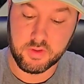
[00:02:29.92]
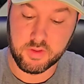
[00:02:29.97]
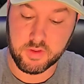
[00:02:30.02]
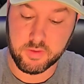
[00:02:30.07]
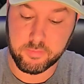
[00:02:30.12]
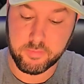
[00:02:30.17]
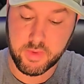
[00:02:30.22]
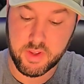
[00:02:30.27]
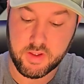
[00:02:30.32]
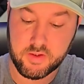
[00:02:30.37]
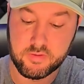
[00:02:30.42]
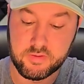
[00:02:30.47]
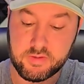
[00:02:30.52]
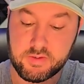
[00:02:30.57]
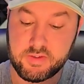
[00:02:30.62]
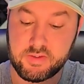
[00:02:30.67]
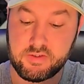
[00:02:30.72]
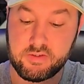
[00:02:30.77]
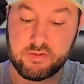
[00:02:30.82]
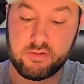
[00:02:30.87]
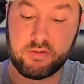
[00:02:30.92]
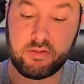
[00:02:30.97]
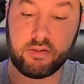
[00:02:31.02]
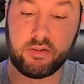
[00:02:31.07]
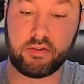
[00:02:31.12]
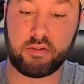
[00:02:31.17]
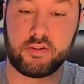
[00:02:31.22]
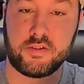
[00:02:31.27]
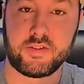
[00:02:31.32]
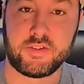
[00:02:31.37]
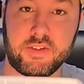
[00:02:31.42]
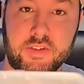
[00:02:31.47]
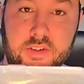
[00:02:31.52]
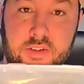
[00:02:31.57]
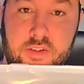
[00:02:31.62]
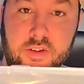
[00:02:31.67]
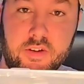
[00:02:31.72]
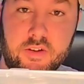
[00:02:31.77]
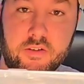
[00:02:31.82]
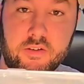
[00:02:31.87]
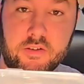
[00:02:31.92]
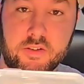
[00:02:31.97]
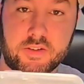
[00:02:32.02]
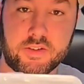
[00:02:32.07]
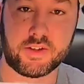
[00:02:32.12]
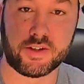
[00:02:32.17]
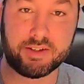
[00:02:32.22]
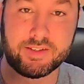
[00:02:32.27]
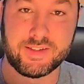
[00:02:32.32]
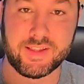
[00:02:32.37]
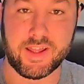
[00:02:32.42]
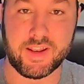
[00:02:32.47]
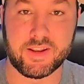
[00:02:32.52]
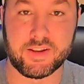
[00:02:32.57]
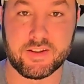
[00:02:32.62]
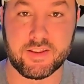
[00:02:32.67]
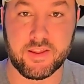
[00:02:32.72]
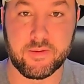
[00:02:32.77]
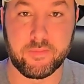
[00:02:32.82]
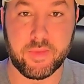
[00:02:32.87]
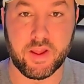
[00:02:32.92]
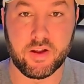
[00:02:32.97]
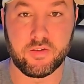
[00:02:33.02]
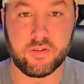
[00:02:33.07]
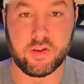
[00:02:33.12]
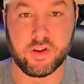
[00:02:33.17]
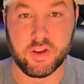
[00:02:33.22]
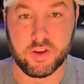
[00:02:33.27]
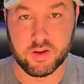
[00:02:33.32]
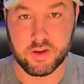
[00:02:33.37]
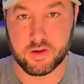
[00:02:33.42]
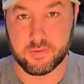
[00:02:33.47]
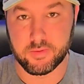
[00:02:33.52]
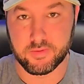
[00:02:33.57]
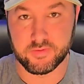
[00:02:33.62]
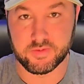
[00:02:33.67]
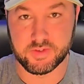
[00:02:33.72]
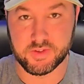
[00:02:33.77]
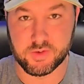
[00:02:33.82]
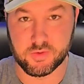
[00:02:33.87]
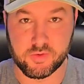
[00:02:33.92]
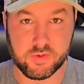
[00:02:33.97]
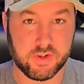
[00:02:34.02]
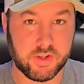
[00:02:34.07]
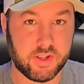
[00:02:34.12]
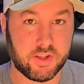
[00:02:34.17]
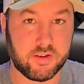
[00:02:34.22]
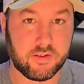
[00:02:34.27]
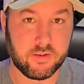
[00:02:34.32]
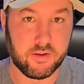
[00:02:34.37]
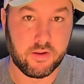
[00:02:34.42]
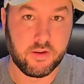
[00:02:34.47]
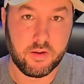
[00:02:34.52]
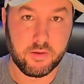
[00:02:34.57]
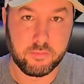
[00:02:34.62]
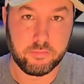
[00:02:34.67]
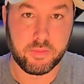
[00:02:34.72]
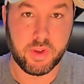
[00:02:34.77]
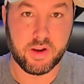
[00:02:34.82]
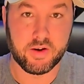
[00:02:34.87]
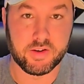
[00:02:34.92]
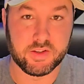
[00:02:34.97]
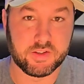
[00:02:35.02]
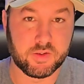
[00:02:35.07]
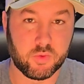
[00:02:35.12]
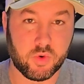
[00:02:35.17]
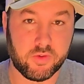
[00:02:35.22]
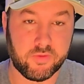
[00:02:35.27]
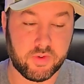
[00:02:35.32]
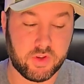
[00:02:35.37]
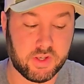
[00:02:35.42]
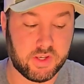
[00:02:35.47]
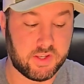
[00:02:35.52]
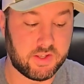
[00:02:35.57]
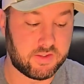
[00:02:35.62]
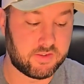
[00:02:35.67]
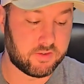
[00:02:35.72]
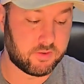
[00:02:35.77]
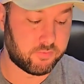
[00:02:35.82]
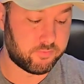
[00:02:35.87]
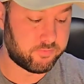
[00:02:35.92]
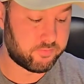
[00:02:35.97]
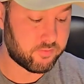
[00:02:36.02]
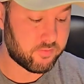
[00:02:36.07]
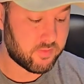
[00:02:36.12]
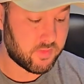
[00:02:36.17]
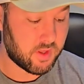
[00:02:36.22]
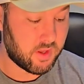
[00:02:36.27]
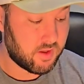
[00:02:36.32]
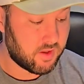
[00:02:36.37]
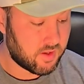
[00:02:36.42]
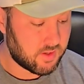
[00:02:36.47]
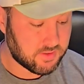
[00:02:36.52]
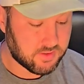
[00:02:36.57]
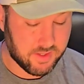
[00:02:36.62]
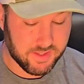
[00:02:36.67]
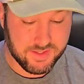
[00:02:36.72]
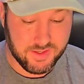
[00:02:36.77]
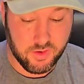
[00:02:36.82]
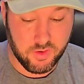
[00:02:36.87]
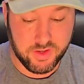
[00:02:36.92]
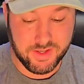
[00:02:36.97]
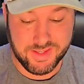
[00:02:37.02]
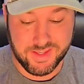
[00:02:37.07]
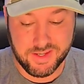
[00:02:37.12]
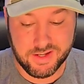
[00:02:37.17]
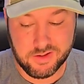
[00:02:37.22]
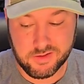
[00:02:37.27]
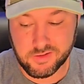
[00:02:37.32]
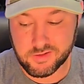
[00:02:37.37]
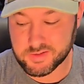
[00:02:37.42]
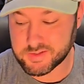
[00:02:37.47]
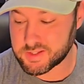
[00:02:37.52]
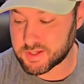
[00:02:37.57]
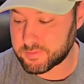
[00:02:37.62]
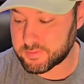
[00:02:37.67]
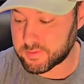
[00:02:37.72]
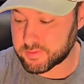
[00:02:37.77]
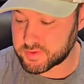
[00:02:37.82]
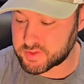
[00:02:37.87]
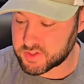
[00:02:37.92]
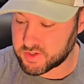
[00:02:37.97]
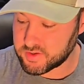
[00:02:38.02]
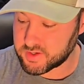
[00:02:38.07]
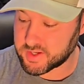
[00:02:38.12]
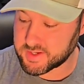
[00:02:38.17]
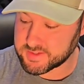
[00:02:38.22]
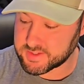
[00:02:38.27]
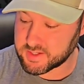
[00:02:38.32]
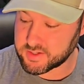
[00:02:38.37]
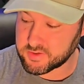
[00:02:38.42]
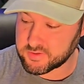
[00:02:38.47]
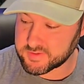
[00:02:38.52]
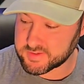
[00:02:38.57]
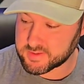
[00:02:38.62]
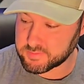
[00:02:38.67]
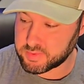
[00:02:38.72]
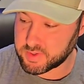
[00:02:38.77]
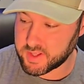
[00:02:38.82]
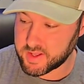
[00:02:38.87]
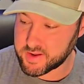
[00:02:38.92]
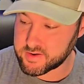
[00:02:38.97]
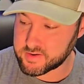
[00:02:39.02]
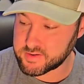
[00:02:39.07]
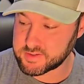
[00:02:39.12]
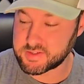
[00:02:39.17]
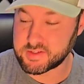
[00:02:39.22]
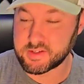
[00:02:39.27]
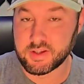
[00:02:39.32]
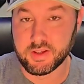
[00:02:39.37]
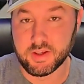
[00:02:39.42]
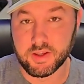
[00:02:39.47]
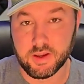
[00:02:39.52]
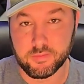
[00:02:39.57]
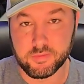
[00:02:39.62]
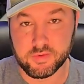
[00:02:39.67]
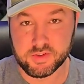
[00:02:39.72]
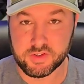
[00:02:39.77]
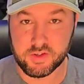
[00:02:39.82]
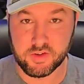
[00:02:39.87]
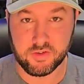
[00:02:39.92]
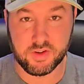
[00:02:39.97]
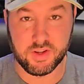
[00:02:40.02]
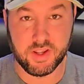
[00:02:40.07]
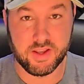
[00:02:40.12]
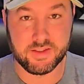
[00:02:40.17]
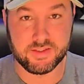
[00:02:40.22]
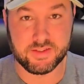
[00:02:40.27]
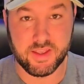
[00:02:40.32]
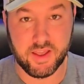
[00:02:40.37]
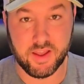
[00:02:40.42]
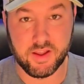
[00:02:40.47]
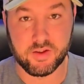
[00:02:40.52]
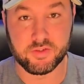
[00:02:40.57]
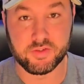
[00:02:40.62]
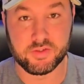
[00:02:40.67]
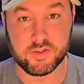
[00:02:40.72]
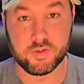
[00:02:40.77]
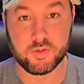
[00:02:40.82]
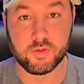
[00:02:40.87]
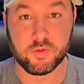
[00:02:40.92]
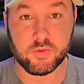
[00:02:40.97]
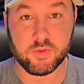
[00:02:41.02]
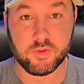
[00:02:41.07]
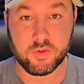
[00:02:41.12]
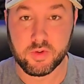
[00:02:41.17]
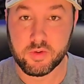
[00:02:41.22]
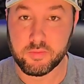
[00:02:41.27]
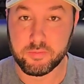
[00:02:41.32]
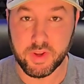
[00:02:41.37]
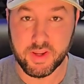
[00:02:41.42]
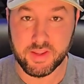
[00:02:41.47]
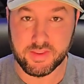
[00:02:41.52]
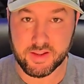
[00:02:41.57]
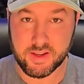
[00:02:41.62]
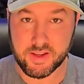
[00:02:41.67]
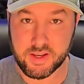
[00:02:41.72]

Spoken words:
the mounts. You can see in there, it's going to slide into that mount. You're going to be able to screw it in, mount it to wherever you need to. So let's go ahead and get a close-up. I'm going to show you guys how to use the pliers. I'm going to show you guys how to make the